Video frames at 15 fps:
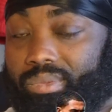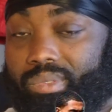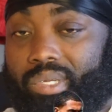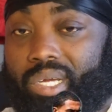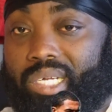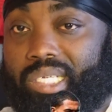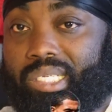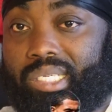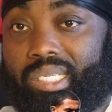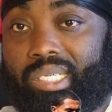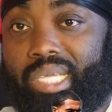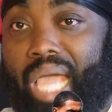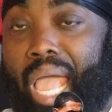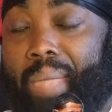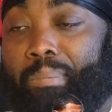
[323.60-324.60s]

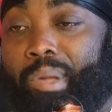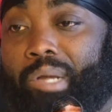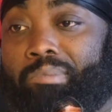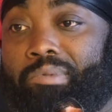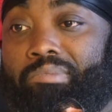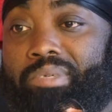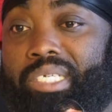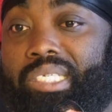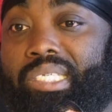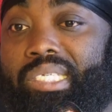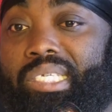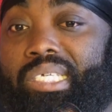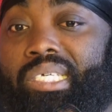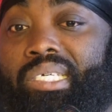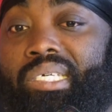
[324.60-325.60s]
honestly, I probably
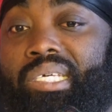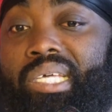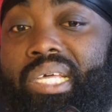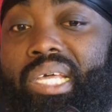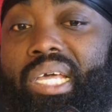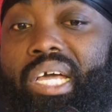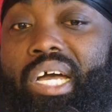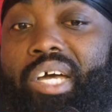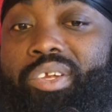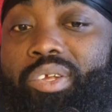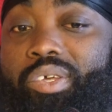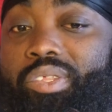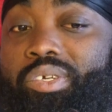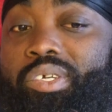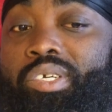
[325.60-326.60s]
see
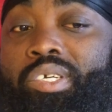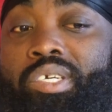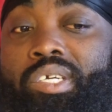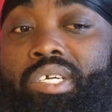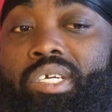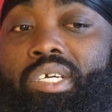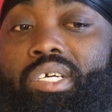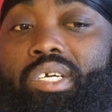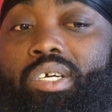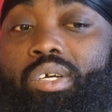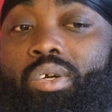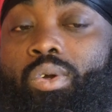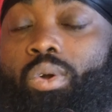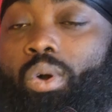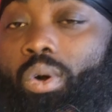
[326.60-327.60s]
another
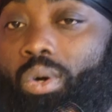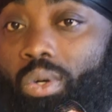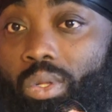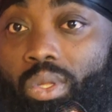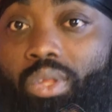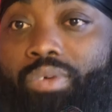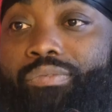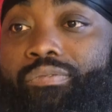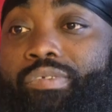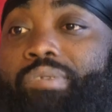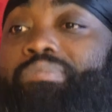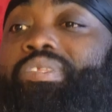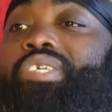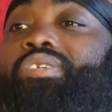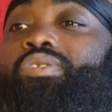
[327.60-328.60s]
goal
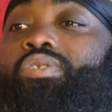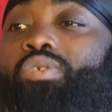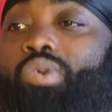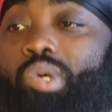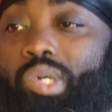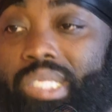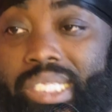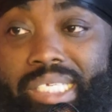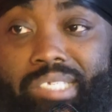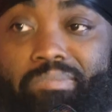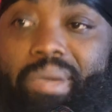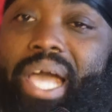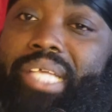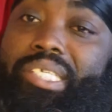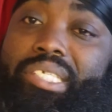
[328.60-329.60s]
from this duo in this
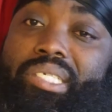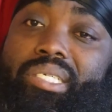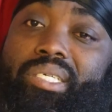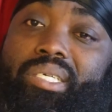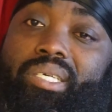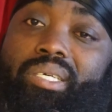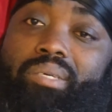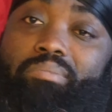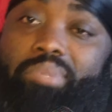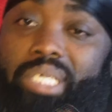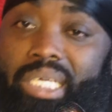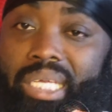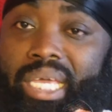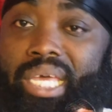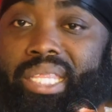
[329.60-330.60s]
match. But
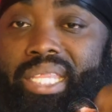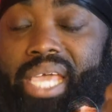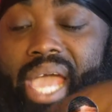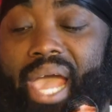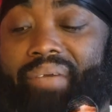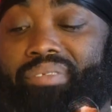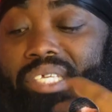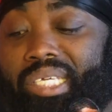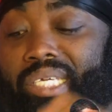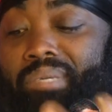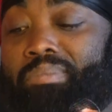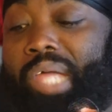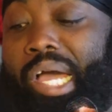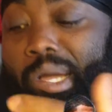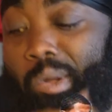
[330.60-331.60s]
again, they have to
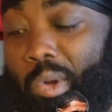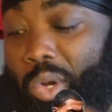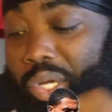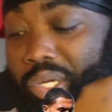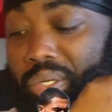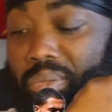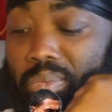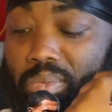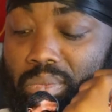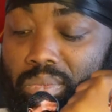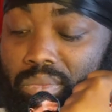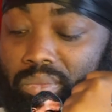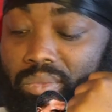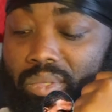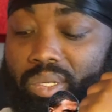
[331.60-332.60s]
keep that going.
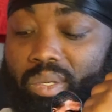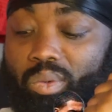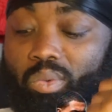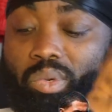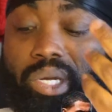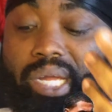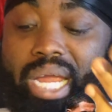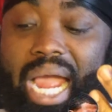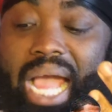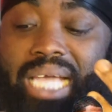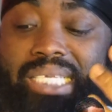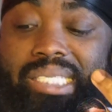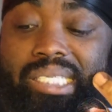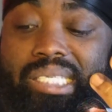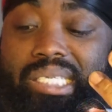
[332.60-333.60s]
Where
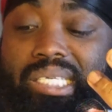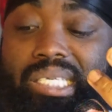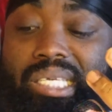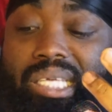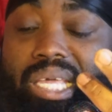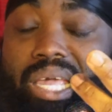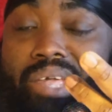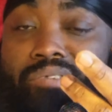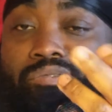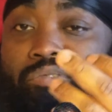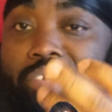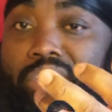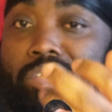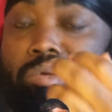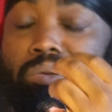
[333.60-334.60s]
I see a
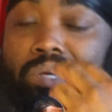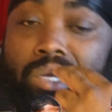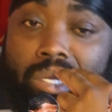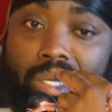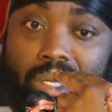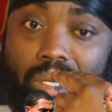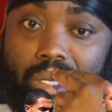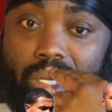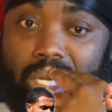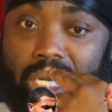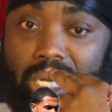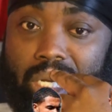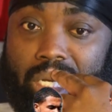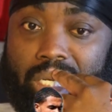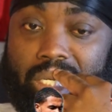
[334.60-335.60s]
very
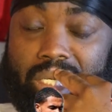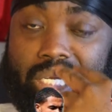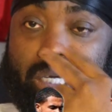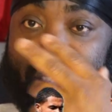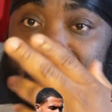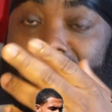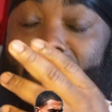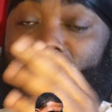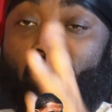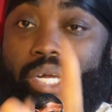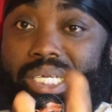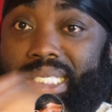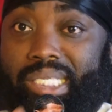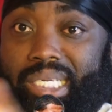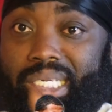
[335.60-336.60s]

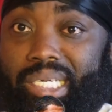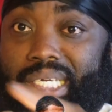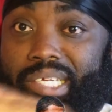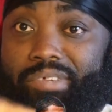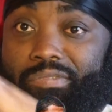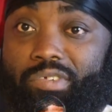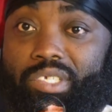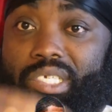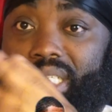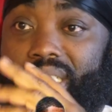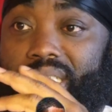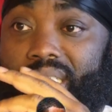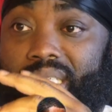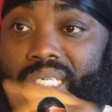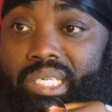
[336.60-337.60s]
negative for
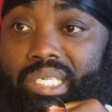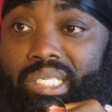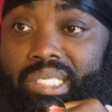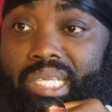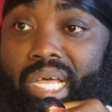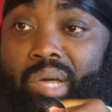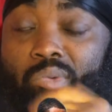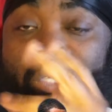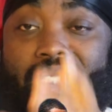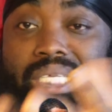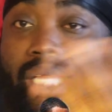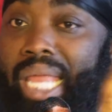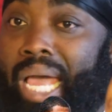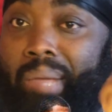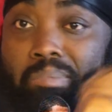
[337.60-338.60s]
Chelsea is with
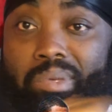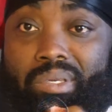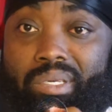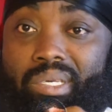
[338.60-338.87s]
the lap.